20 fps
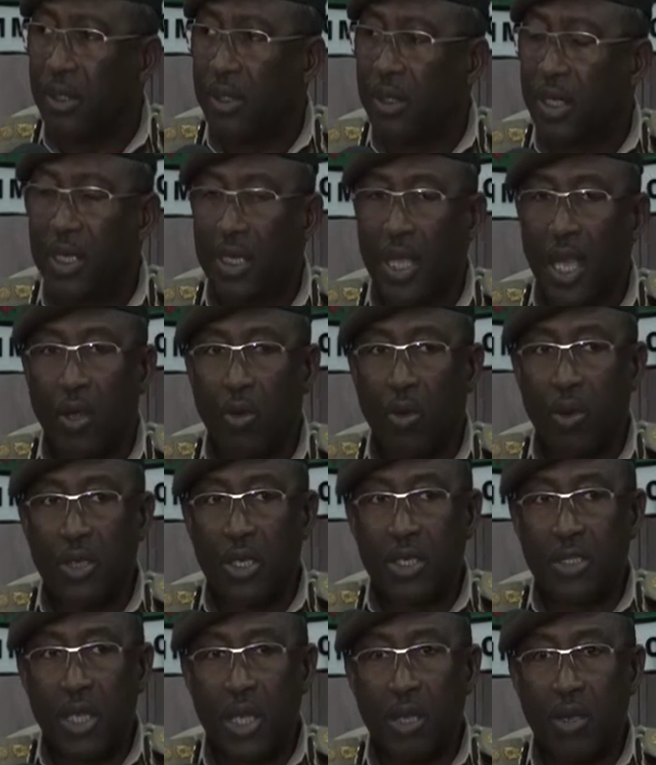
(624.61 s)
In
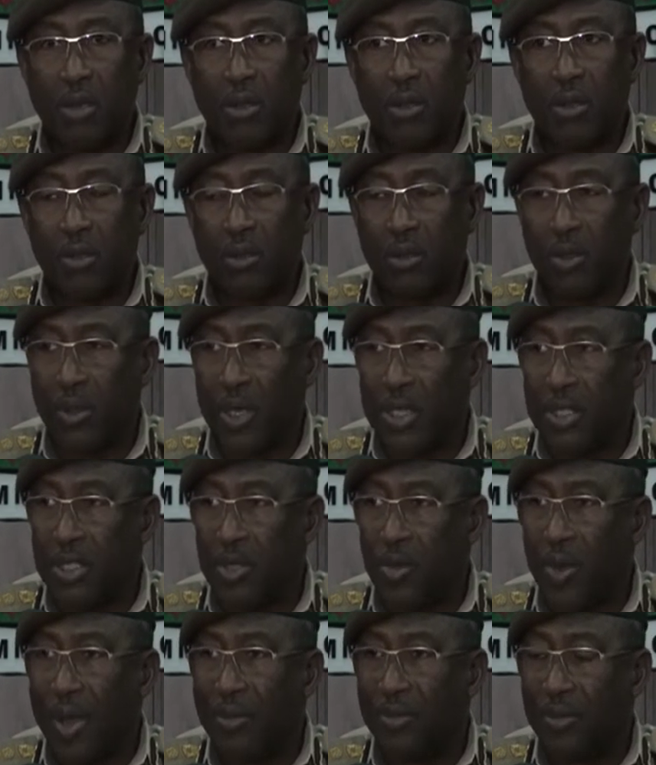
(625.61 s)
headquarters alone, you can see
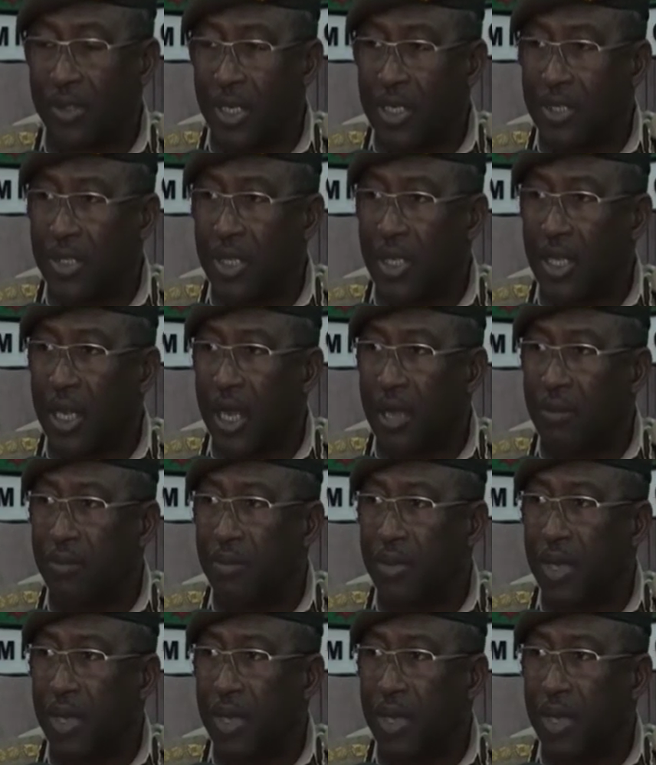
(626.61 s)
we have transit camp